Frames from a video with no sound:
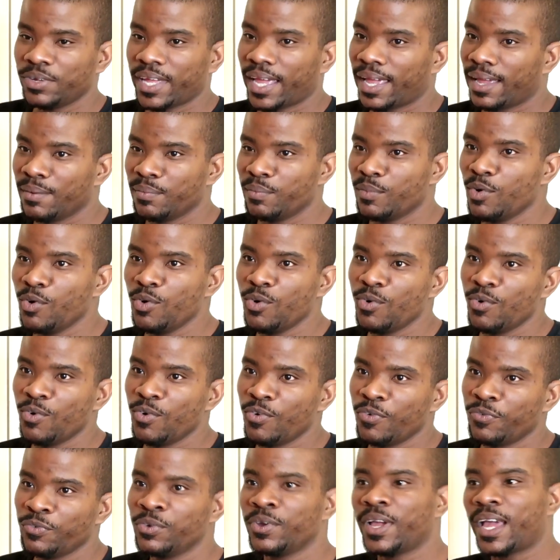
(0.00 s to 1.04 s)
you can't
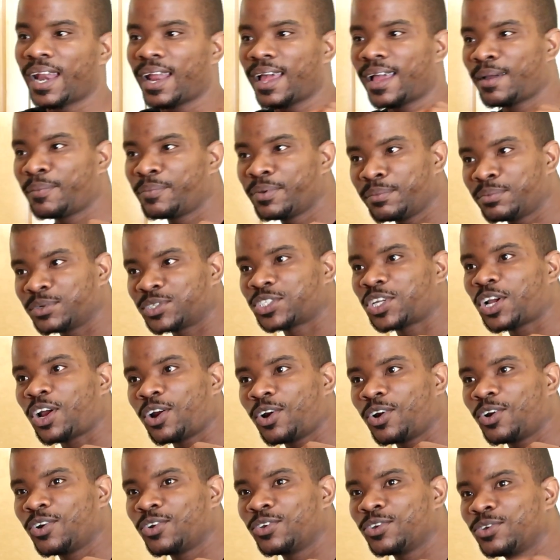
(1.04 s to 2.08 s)
move, you gotta have people
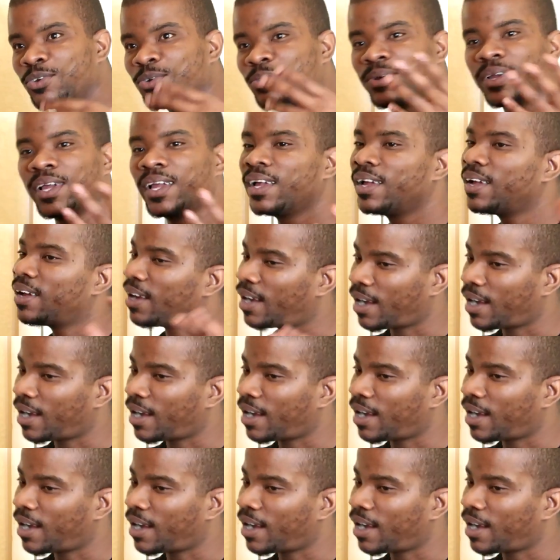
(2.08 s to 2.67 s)
turn you.